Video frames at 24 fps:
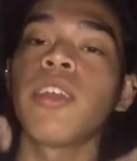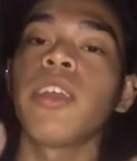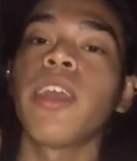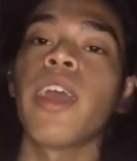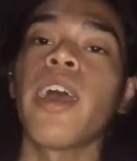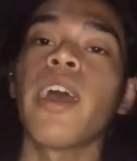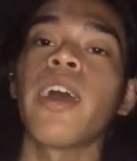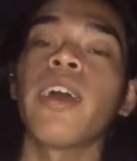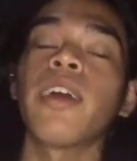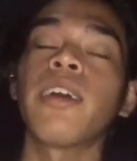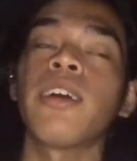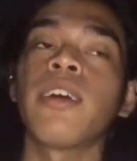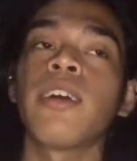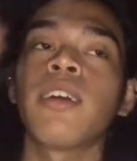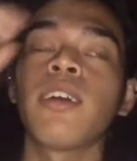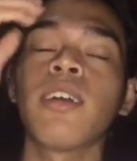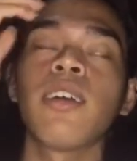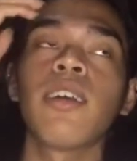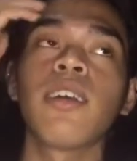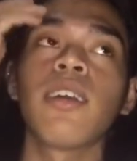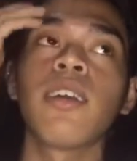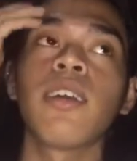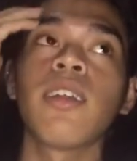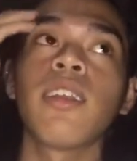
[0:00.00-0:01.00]
Yeah.
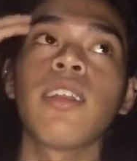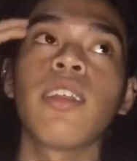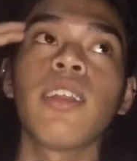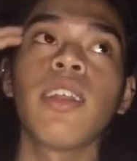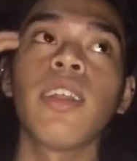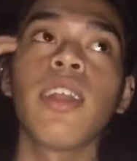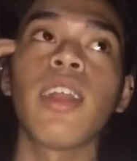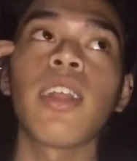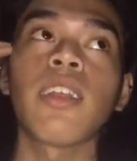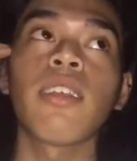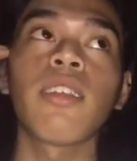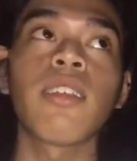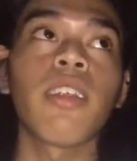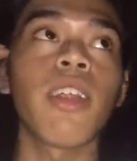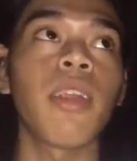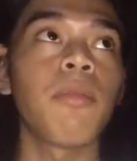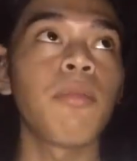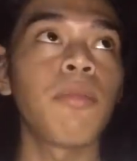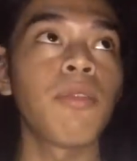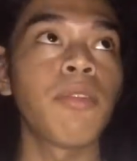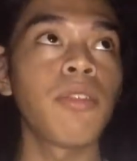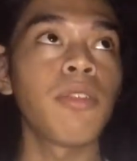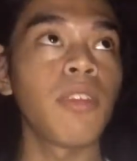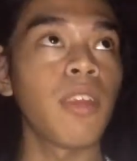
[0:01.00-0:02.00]

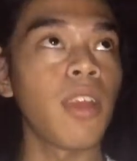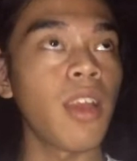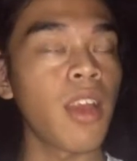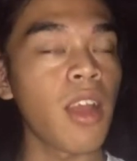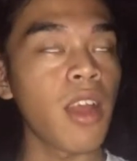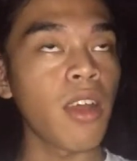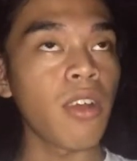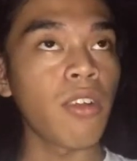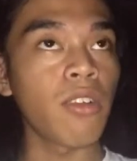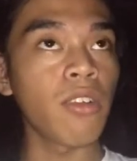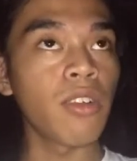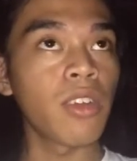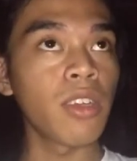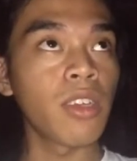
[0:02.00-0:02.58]
In-x-ray po nila ako.